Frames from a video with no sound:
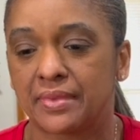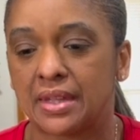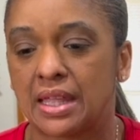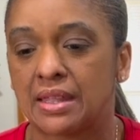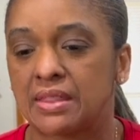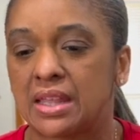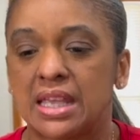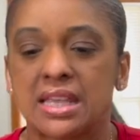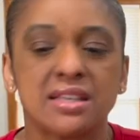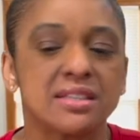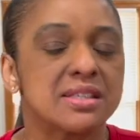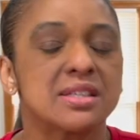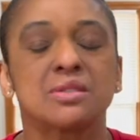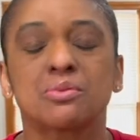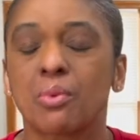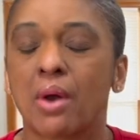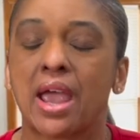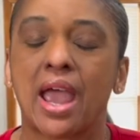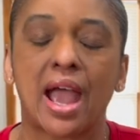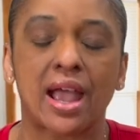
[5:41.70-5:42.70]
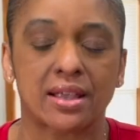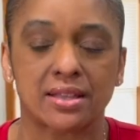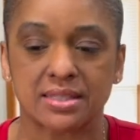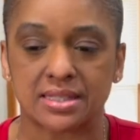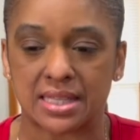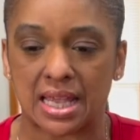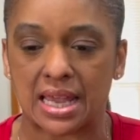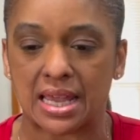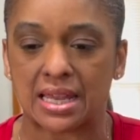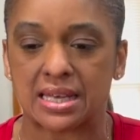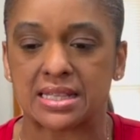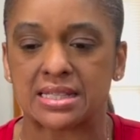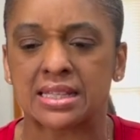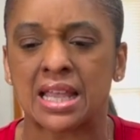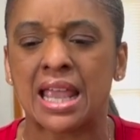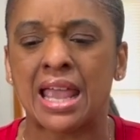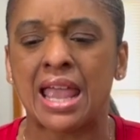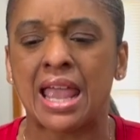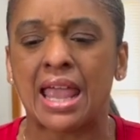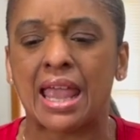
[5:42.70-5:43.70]
the easiest way I can say it is
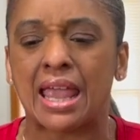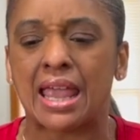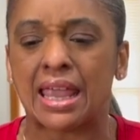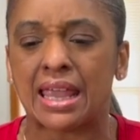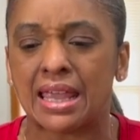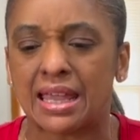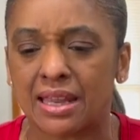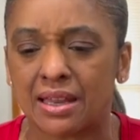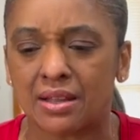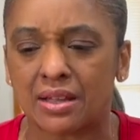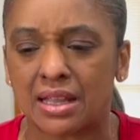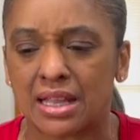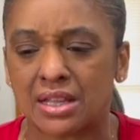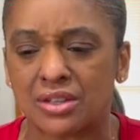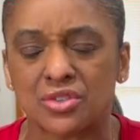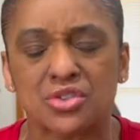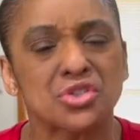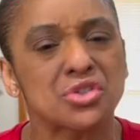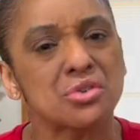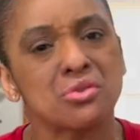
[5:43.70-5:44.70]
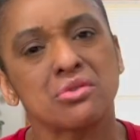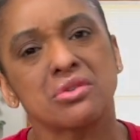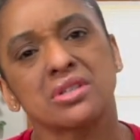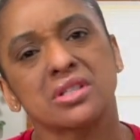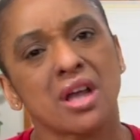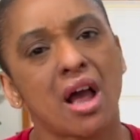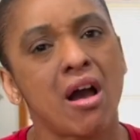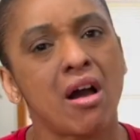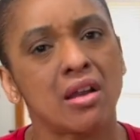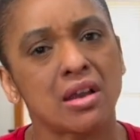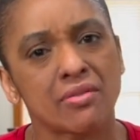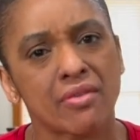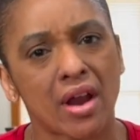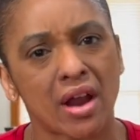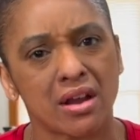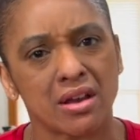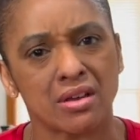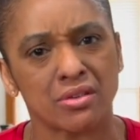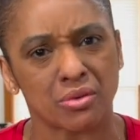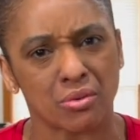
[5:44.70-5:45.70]
it ensures all of our
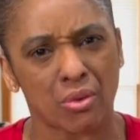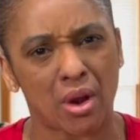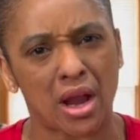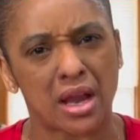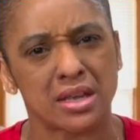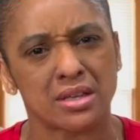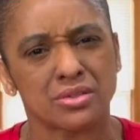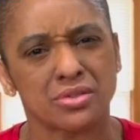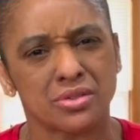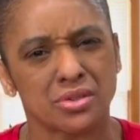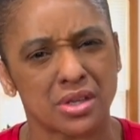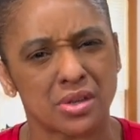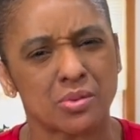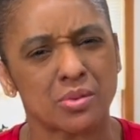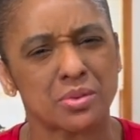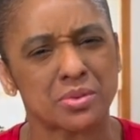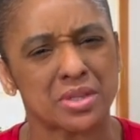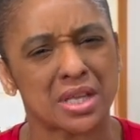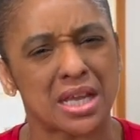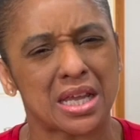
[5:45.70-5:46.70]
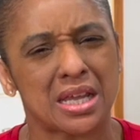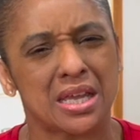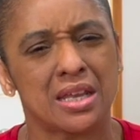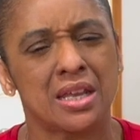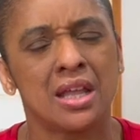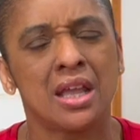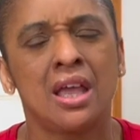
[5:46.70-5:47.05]
other rights. You get what I'm saying?